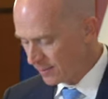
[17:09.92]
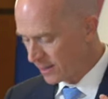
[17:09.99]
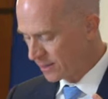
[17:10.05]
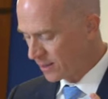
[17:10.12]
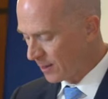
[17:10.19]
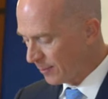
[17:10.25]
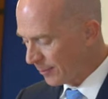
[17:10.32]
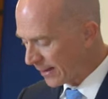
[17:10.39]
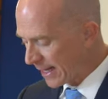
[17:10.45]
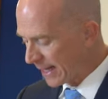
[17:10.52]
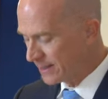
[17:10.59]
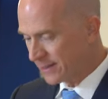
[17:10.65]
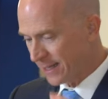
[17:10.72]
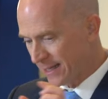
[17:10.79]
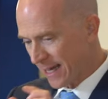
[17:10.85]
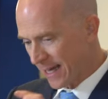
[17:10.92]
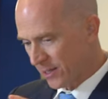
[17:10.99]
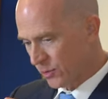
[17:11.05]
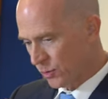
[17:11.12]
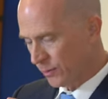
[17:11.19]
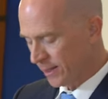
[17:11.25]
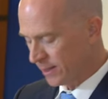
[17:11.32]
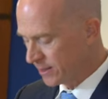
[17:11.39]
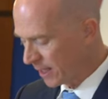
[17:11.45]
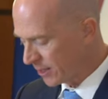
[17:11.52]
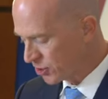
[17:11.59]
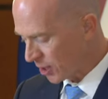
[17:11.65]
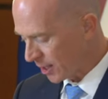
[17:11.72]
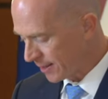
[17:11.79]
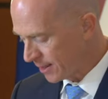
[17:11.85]
is complex, and I can only
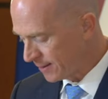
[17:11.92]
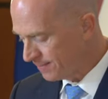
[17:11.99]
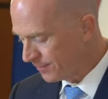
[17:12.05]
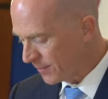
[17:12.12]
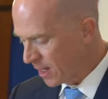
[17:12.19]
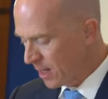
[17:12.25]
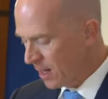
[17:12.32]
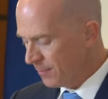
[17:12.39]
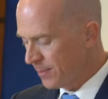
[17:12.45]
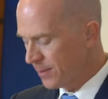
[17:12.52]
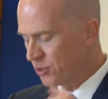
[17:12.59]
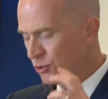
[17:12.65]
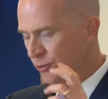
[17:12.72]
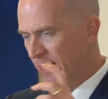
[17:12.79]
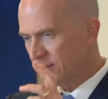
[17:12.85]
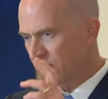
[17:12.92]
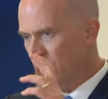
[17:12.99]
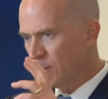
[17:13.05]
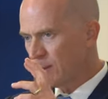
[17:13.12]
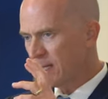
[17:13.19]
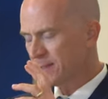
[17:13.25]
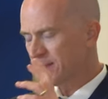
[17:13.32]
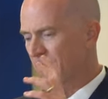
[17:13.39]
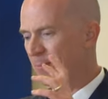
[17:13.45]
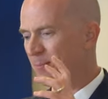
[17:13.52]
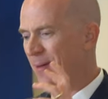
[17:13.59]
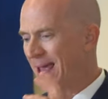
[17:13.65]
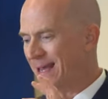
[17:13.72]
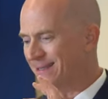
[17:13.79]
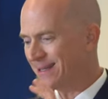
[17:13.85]
touch on it. But transhumanism
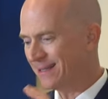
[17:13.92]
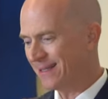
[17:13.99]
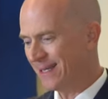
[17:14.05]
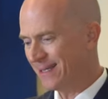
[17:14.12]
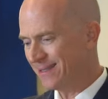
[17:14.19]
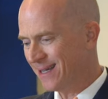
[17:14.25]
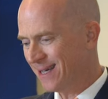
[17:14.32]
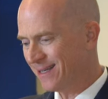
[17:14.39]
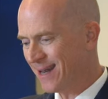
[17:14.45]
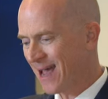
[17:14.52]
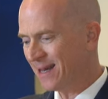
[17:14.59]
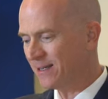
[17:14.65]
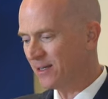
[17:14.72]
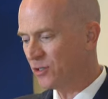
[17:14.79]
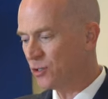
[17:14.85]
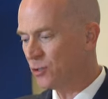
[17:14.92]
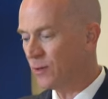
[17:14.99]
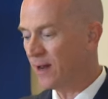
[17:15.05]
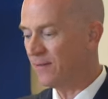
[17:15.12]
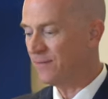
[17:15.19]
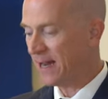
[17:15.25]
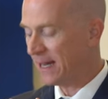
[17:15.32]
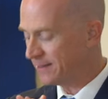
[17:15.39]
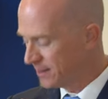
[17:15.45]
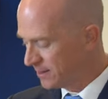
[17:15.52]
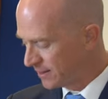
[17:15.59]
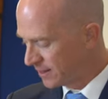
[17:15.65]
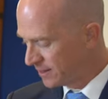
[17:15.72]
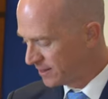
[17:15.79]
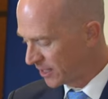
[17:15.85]
basically is connected to
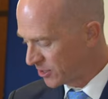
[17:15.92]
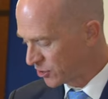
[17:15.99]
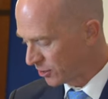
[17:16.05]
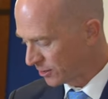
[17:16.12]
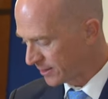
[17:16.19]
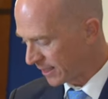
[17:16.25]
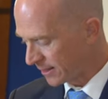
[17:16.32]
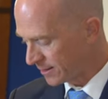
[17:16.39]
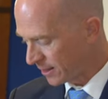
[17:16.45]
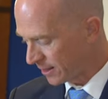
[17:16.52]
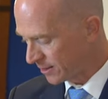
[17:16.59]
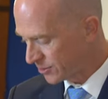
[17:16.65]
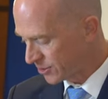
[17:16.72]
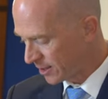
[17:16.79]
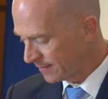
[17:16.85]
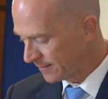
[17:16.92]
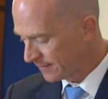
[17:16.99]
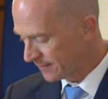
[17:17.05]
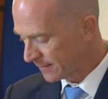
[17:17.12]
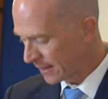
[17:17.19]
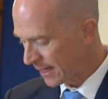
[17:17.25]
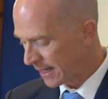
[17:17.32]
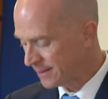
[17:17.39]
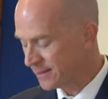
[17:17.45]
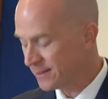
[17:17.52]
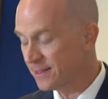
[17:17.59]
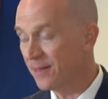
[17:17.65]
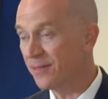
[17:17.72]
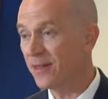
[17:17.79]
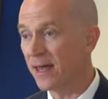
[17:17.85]
advances in digital technology and
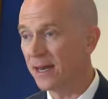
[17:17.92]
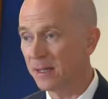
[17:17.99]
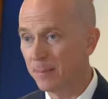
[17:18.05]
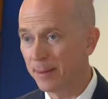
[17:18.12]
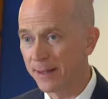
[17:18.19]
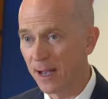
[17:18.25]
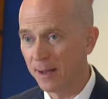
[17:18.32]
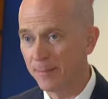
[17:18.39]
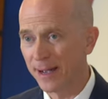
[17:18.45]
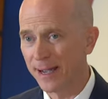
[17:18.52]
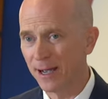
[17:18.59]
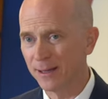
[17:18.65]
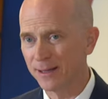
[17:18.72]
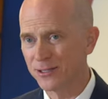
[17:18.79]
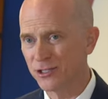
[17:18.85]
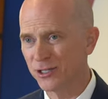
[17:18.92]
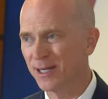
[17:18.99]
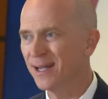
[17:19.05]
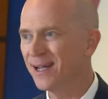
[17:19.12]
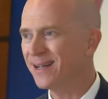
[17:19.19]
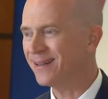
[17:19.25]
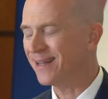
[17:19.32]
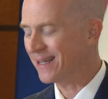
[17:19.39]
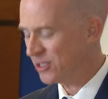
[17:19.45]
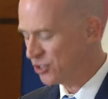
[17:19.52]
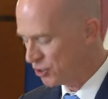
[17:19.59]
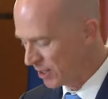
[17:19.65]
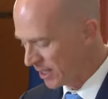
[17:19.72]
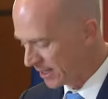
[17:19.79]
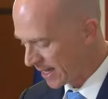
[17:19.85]
synthetic biology like
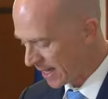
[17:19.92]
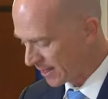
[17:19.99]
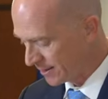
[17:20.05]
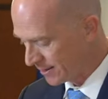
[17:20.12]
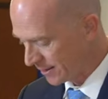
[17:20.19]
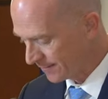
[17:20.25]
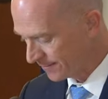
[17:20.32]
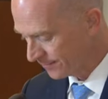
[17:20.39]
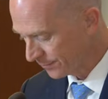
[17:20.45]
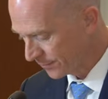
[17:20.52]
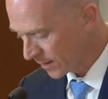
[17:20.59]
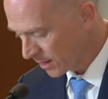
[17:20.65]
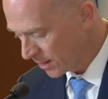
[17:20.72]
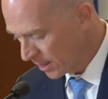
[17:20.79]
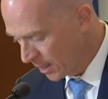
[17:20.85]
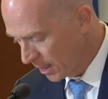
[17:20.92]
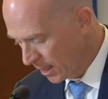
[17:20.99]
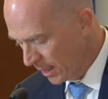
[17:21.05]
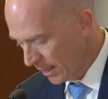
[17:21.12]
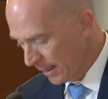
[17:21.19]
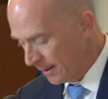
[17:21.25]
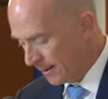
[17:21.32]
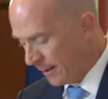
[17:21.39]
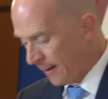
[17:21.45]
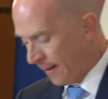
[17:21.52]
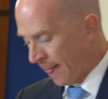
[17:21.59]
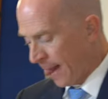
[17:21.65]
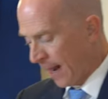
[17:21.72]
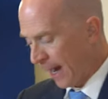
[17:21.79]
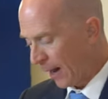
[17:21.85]
gene editing.
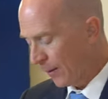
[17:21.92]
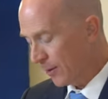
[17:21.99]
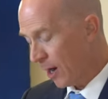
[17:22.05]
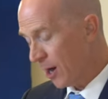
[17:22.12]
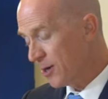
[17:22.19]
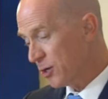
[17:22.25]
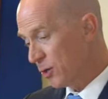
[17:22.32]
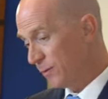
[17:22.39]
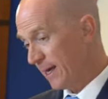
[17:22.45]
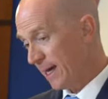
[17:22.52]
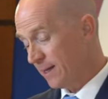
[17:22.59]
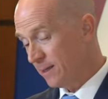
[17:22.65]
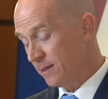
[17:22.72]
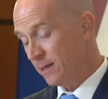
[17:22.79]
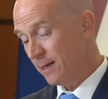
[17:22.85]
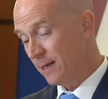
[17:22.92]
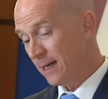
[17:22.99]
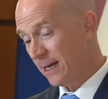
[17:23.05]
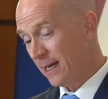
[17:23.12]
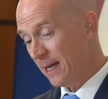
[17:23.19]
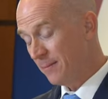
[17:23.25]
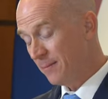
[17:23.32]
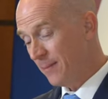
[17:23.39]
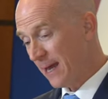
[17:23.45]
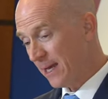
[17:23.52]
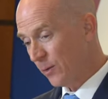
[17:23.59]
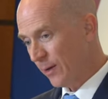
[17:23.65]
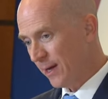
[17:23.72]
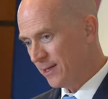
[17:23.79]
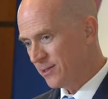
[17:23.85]
I would argue that in
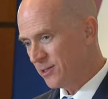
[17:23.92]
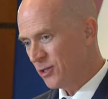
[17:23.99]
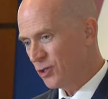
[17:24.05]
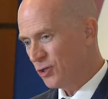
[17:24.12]
many ways,